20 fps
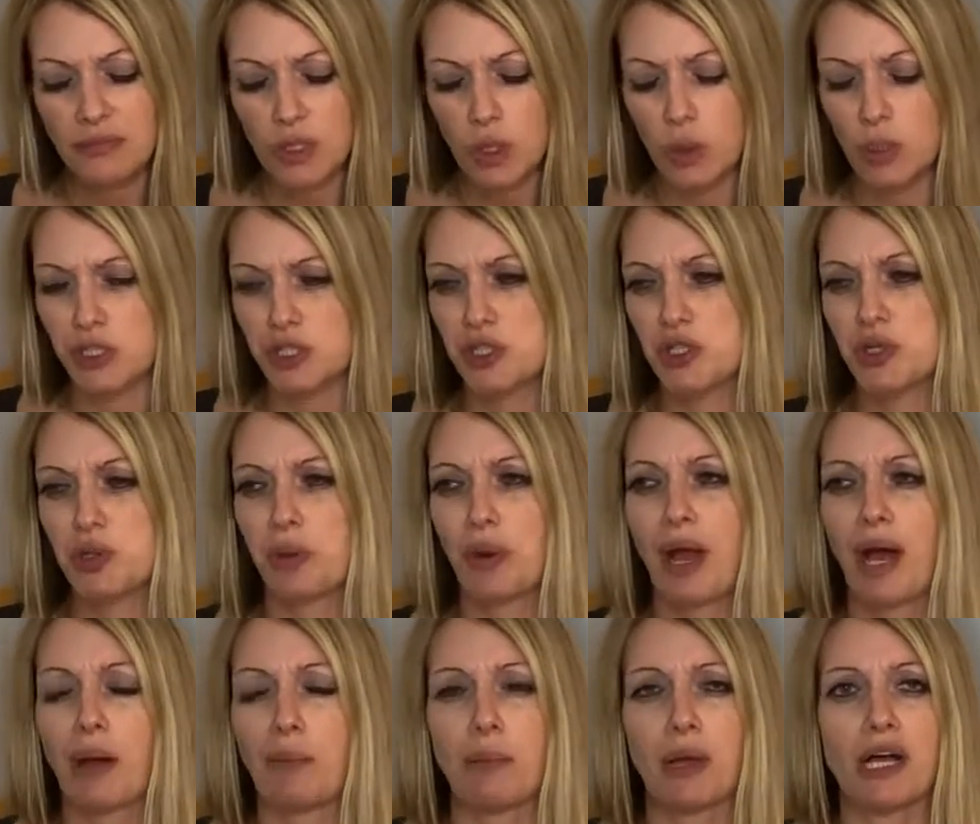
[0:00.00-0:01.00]
or
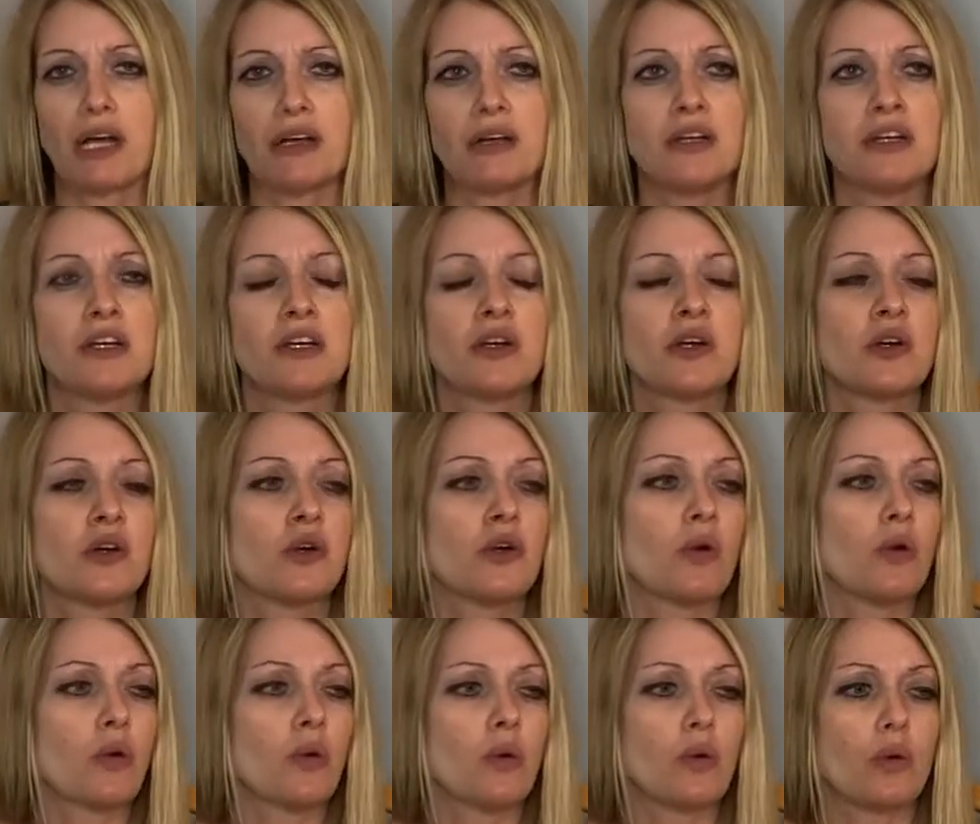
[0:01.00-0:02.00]
trauma
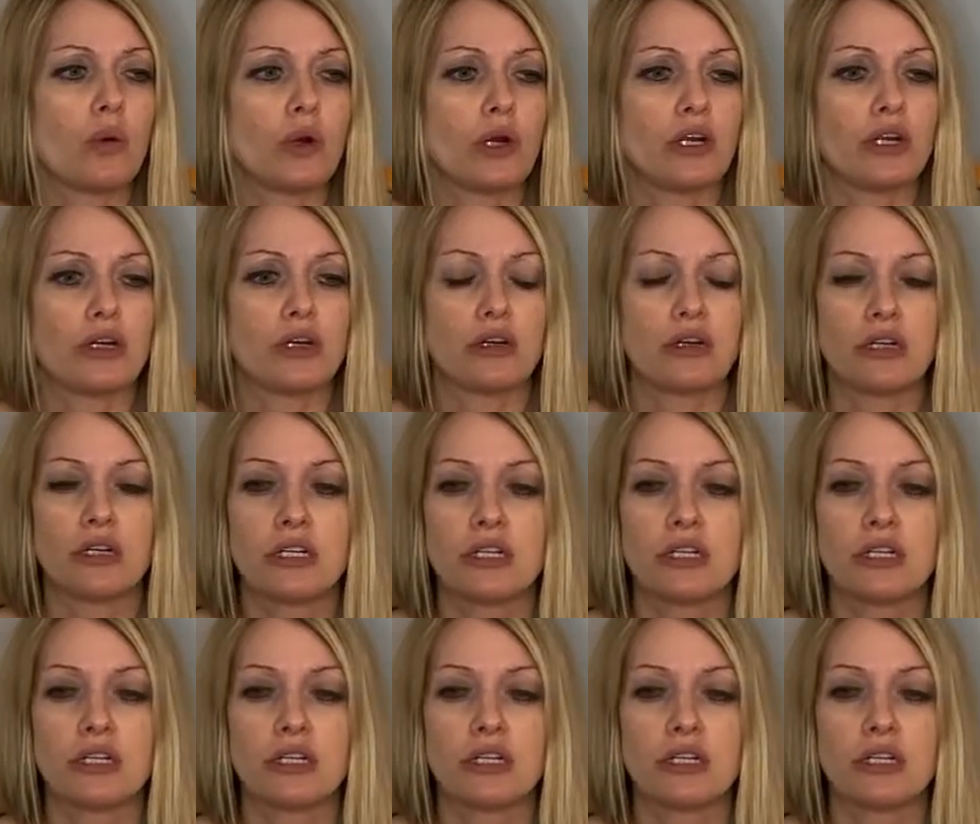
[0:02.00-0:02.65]
or